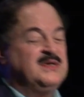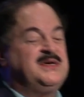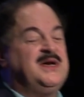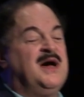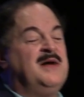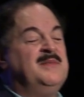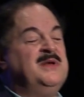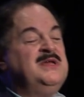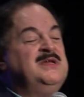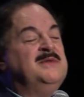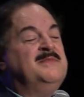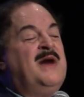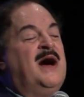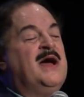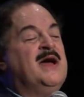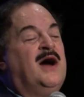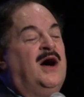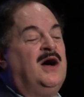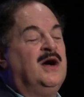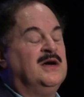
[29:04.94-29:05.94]
Come into
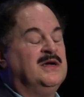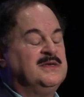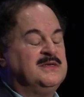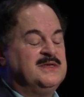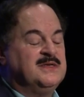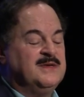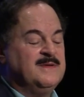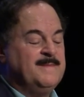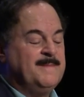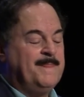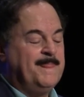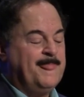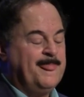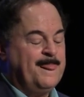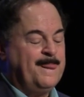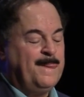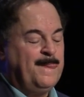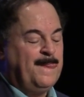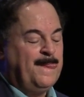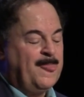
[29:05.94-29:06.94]
my heart.
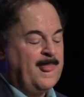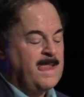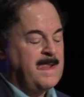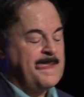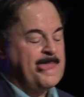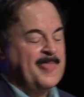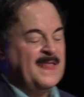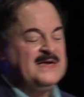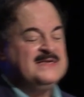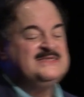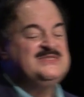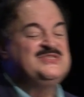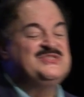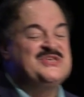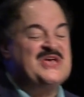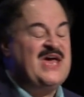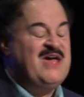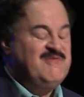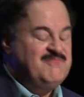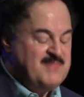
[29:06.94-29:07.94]

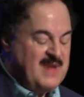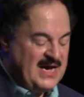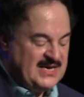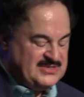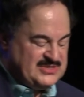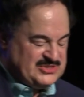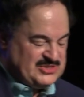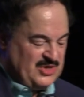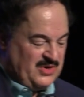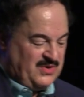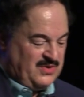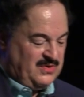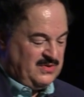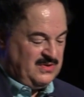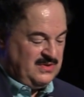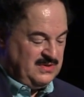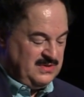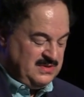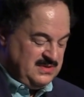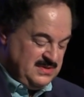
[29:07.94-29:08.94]
Save my soul.
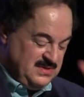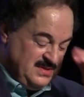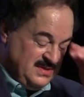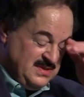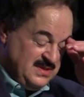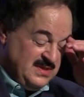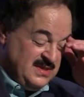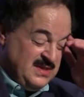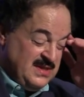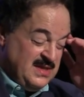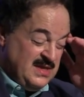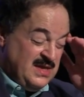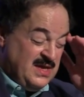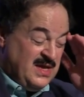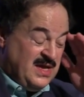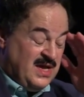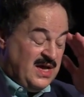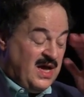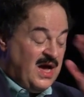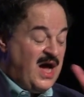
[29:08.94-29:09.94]

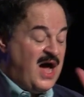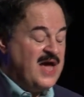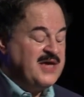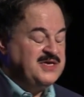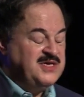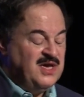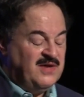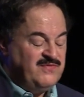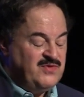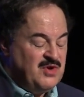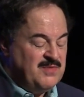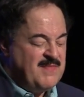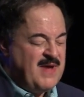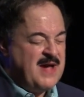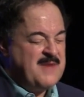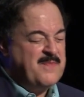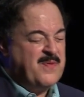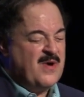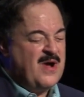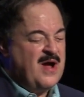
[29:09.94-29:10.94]
I give you
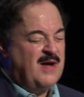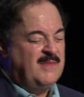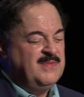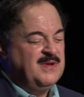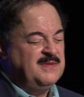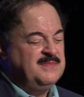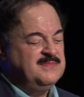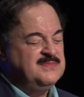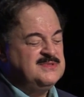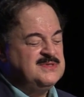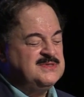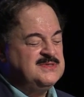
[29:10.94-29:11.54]
my problems